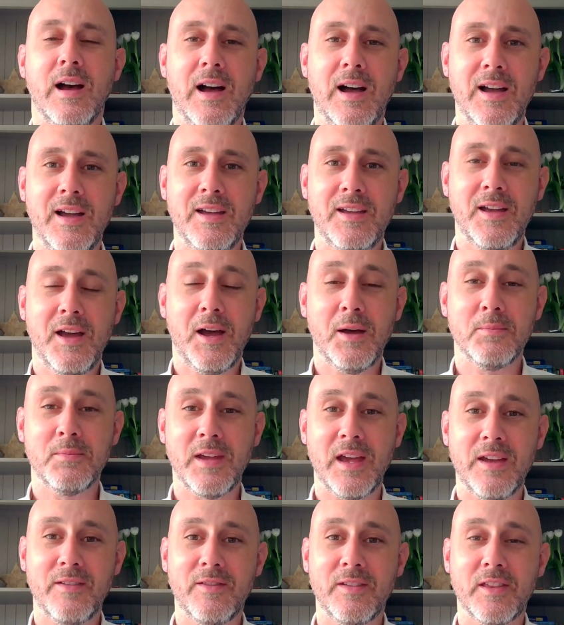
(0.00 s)
Hi, I'm
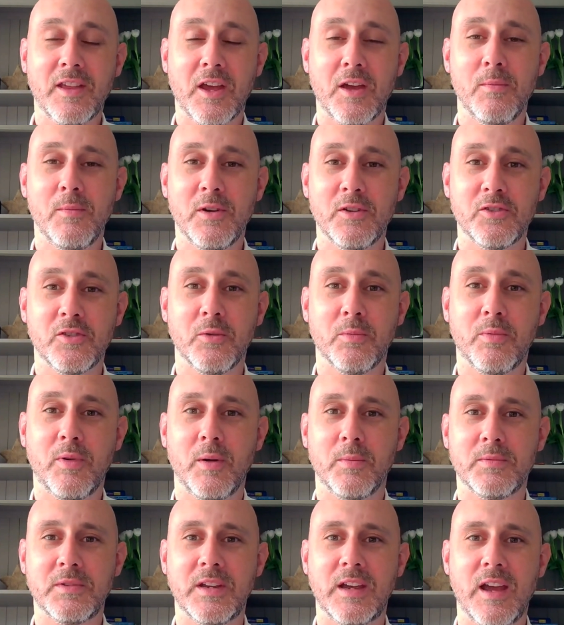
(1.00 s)
David, the Commercial
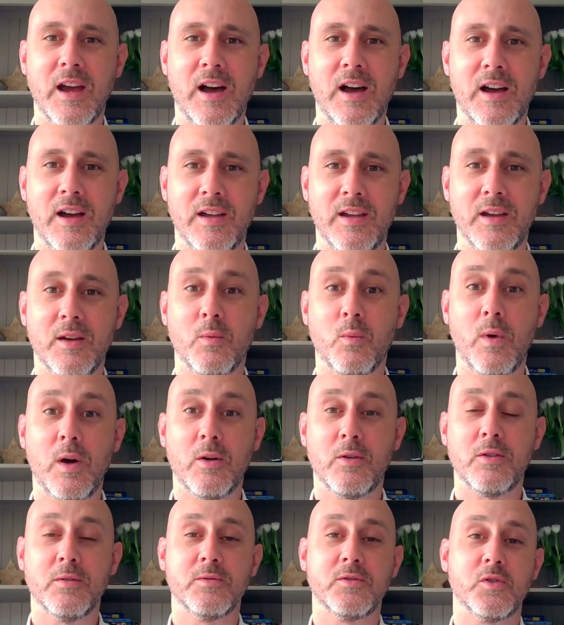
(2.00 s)
Property Guy, and
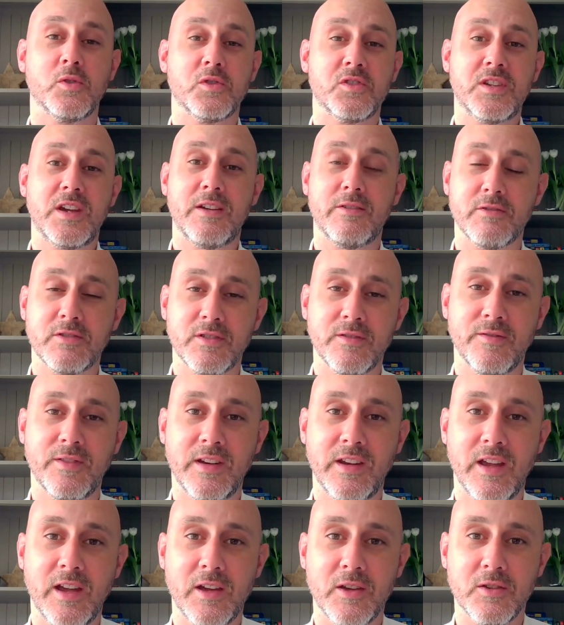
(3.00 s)
welcome to a series of
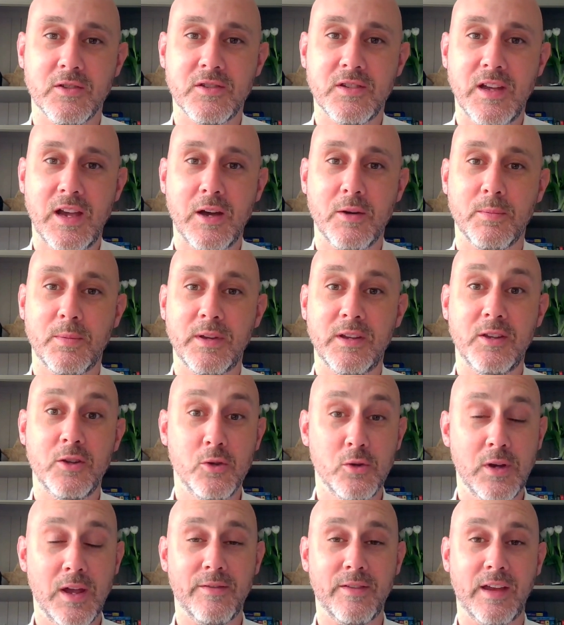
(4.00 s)
videos helping you
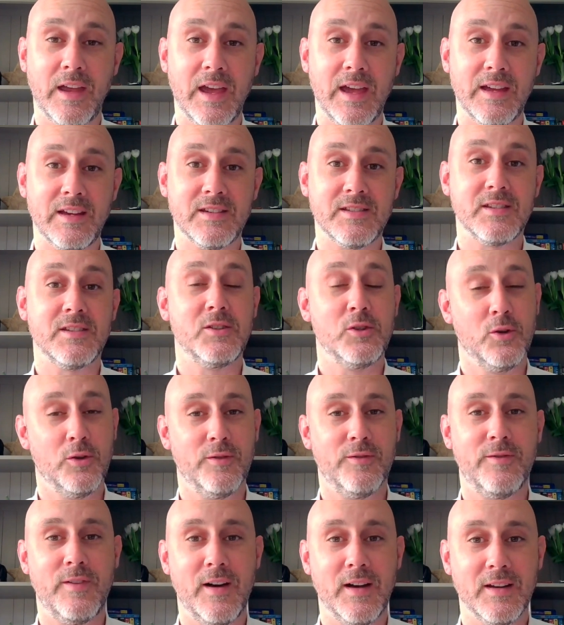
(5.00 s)
navigate your
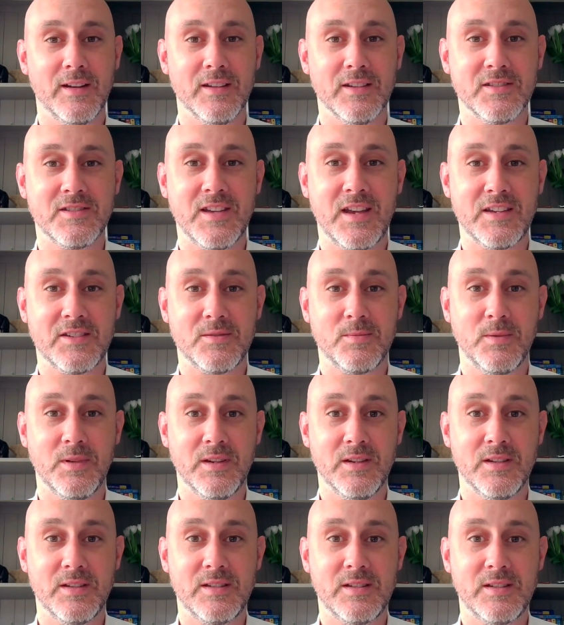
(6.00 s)
final assessment.